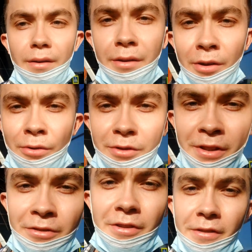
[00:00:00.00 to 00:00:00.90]
You know, the
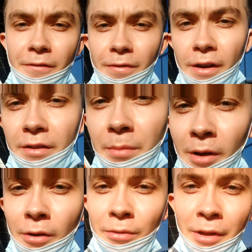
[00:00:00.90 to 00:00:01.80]
interesting fact
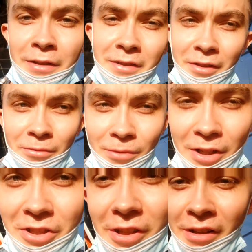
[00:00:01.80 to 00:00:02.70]
about landing in
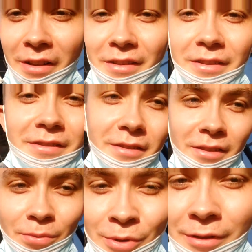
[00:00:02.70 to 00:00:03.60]
Russia is
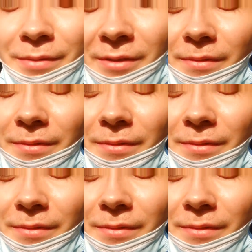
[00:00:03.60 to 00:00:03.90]
that when